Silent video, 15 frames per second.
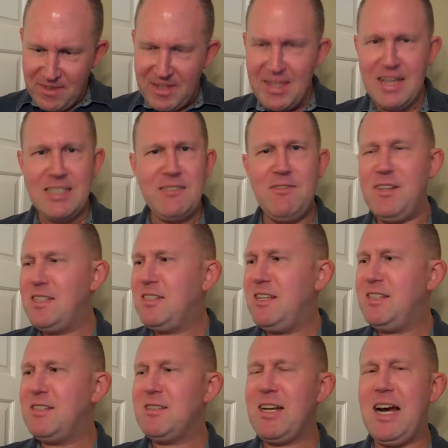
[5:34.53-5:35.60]

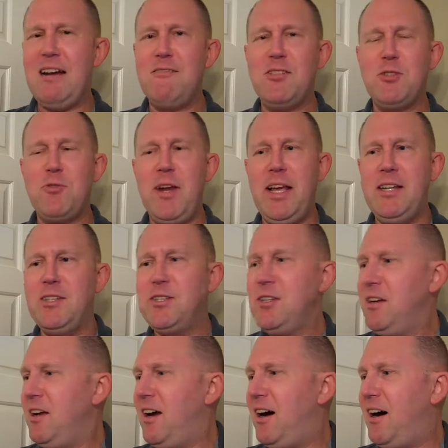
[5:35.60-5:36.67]
It's kind of strange.
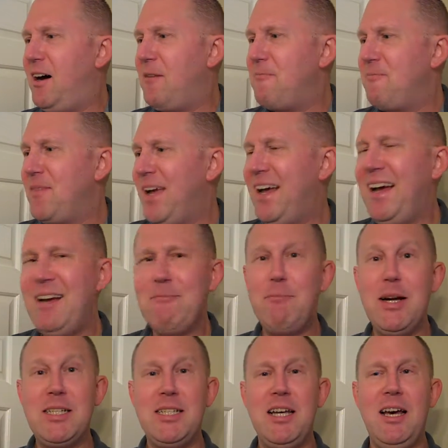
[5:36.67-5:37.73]

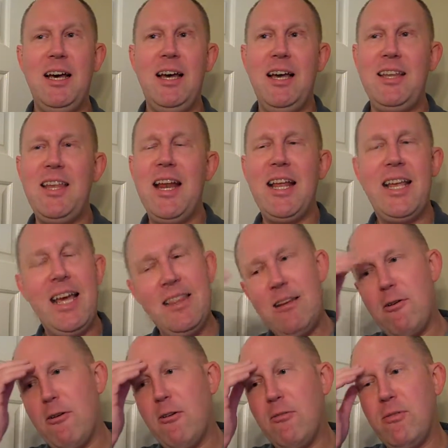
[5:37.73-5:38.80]
Then again,
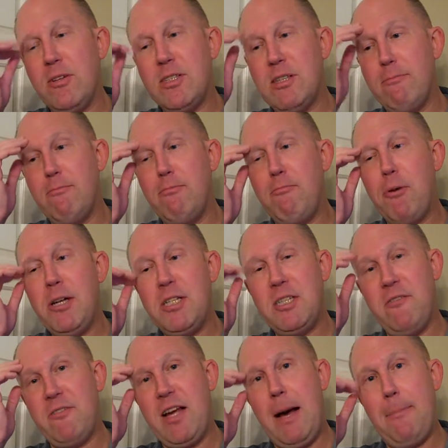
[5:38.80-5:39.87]
there were some pretty
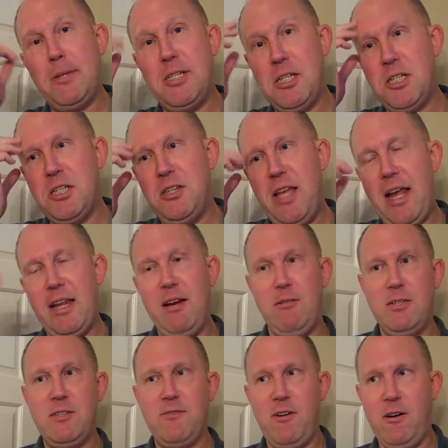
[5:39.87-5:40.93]
stiff competition that year
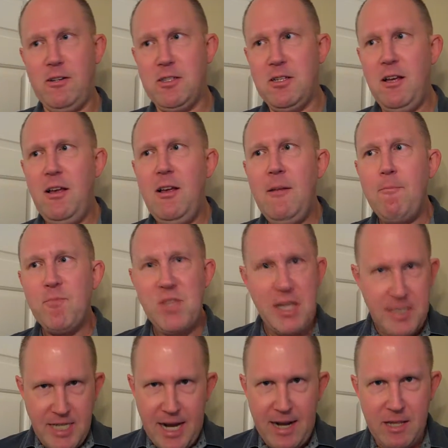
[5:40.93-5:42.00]
as far as
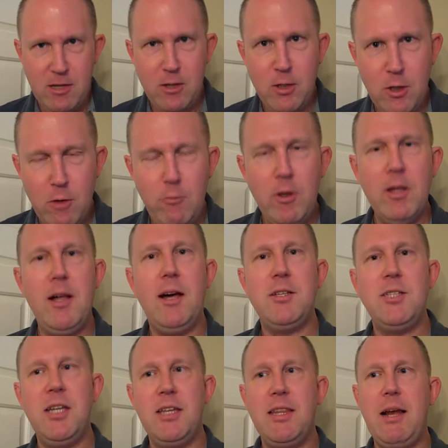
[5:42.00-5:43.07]
Titanic and Good Will
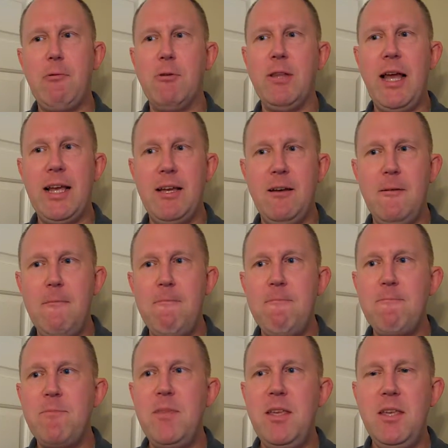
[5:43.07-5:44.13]
Hunting. They were like
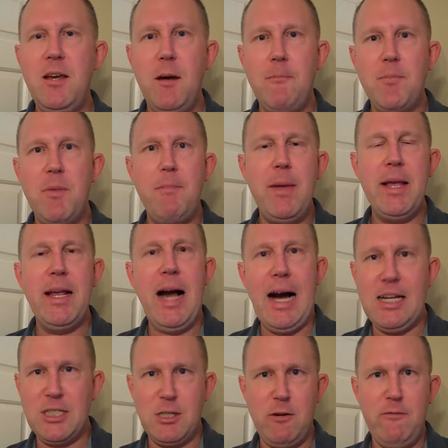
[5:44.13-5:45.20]
the big
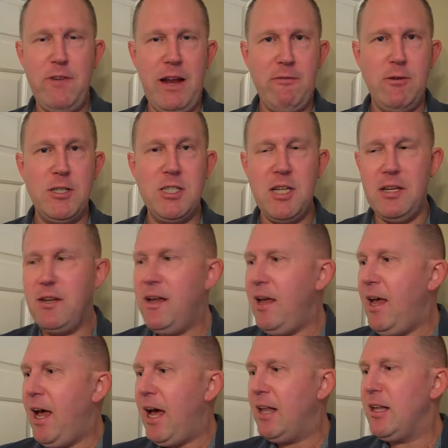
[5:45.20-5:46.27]
Oscar favorites, and
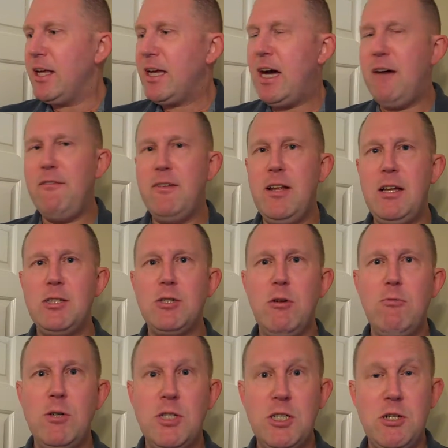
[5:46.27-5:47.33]
L.A.
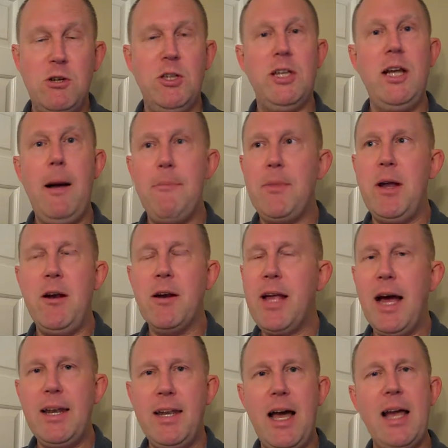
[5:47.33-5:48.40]
Confidential was certainly up there. It
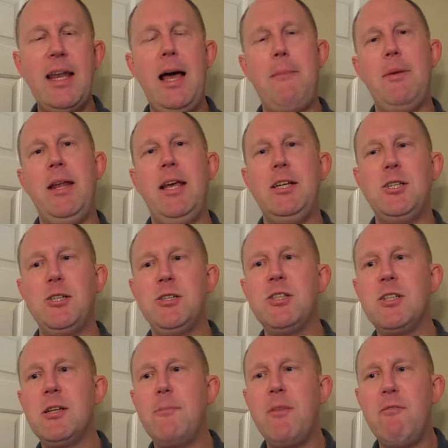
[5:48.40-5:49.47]
got 9
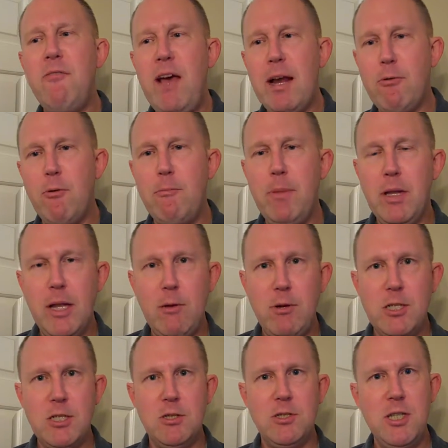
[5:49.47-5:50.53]
nominations. In fact, when Billy
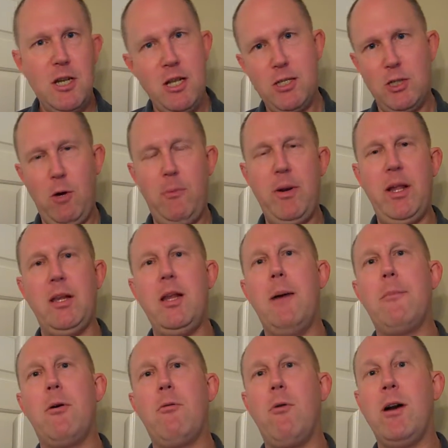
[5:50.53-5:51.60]
Crystal did his opening
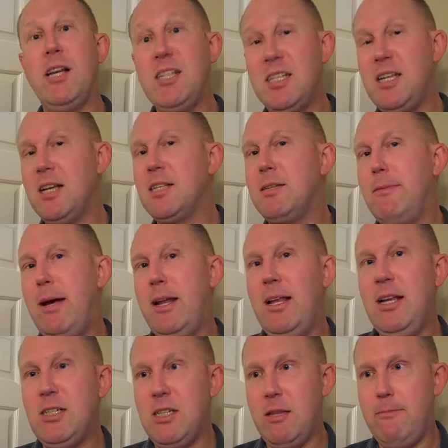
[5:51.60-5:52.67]
number where he sings about
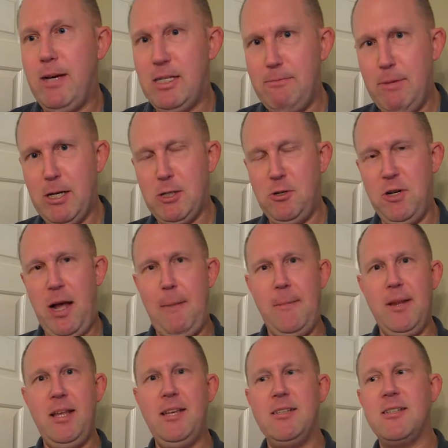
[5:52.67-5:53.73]
each of the Best Picture
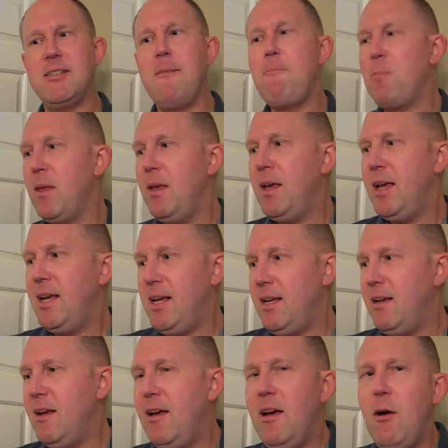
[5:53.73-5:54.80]
nominees,
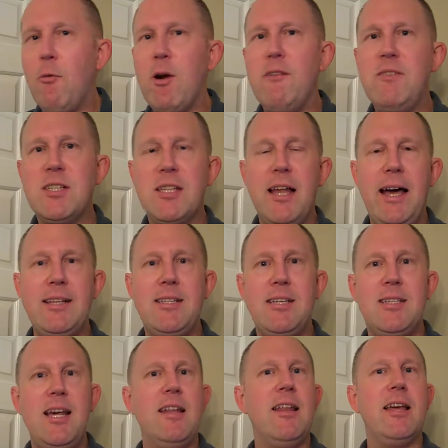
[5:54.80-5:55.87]
one of his lines
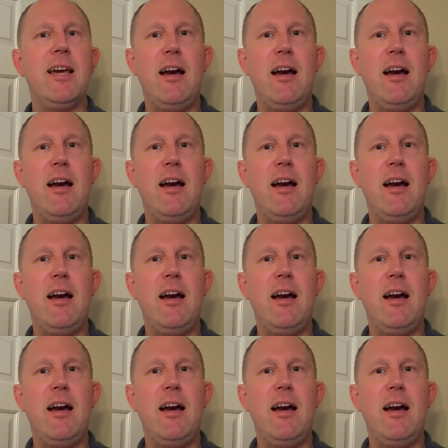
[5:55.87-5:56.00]
is, "L.A.